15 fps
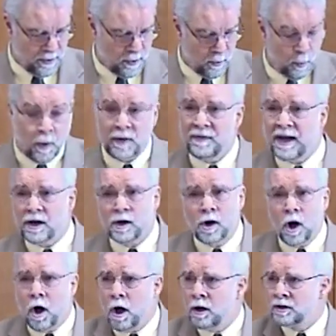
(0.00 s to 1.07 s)
One that
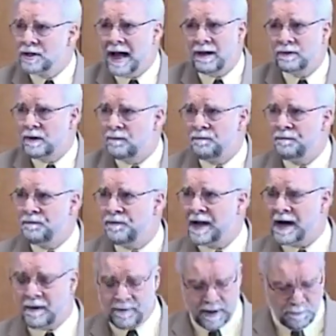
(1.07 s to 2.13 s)
calls out the
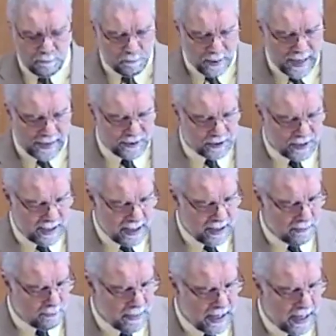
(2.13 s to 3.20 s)
very best
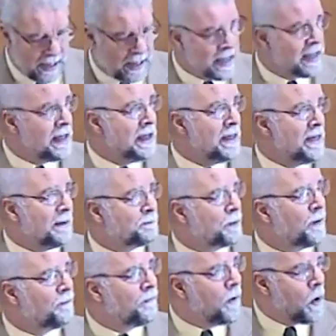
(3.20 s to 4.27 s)
in me, that
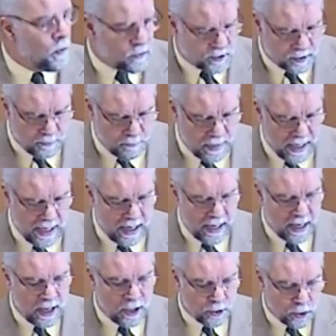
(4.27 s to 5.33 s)
provokes me
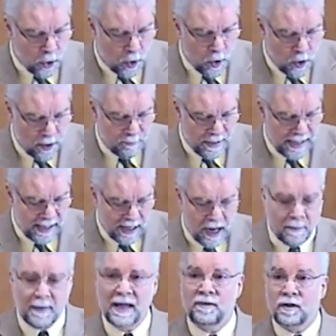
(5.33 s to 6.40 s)
toward
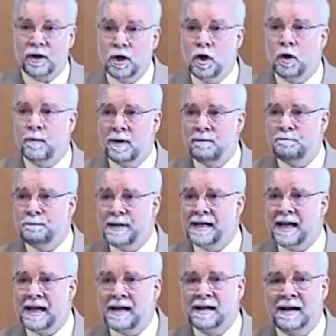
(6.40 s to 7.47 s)
becoming the human
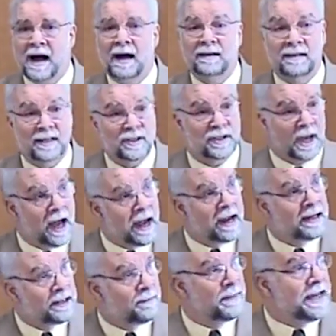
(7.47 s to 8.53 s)
being God
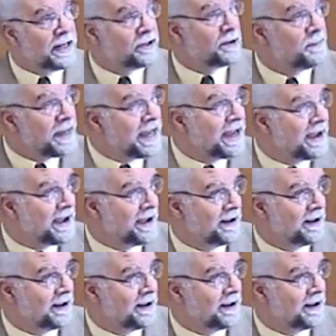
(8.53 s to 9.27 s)
designed me to be.